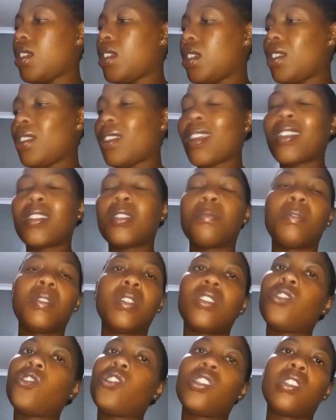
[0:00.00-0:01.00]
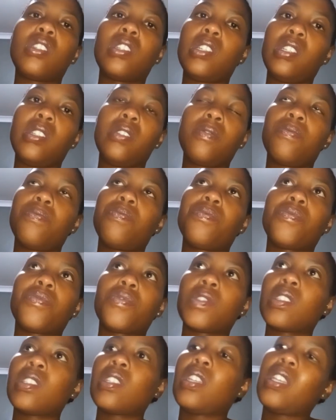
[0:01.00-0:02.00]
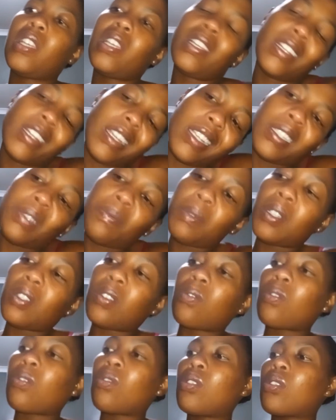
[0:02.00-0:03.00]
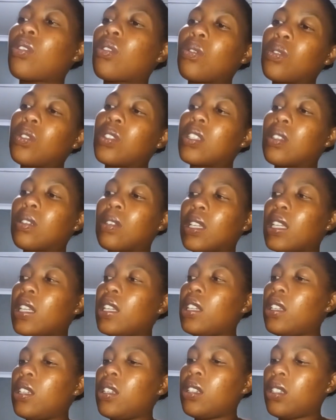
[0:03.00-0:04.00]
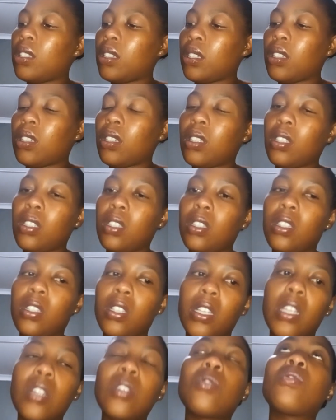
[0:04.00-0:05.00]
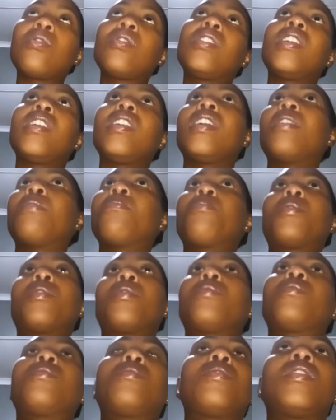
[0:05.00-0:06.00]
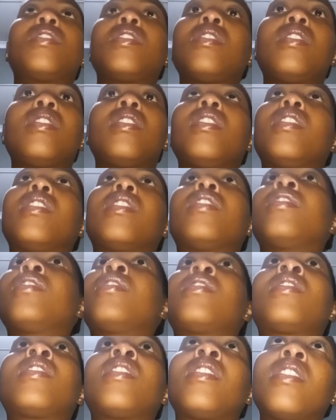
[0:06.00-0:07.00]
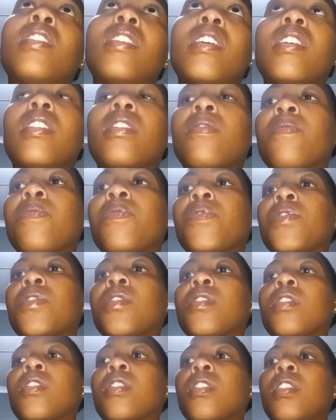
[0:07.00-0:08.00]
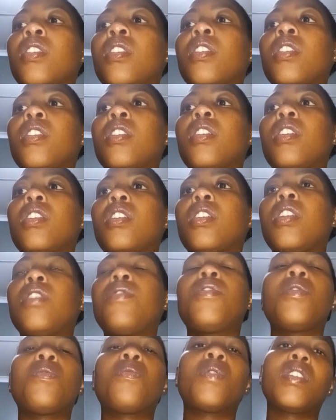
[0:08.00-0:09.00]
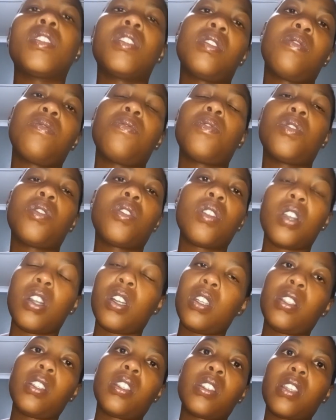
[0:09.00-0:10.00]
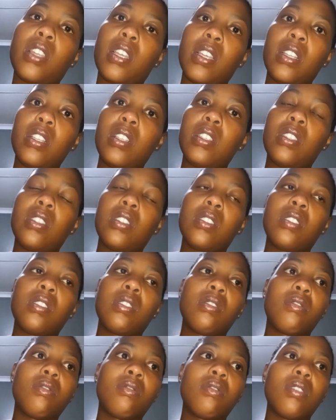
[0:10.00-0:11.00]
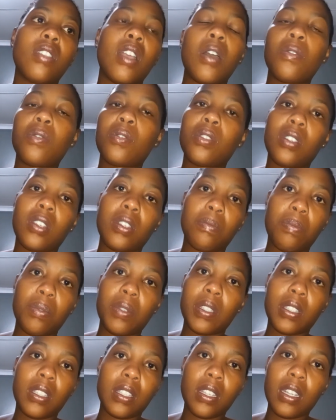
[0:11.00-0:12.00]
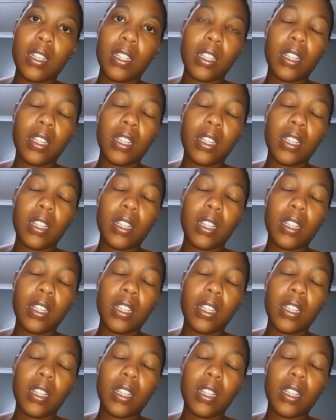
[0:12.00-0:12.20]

it has been a journey it has been a roller coaster ride and today i'm proud to sit here and say that if it wasn't for god guys i would not be sitting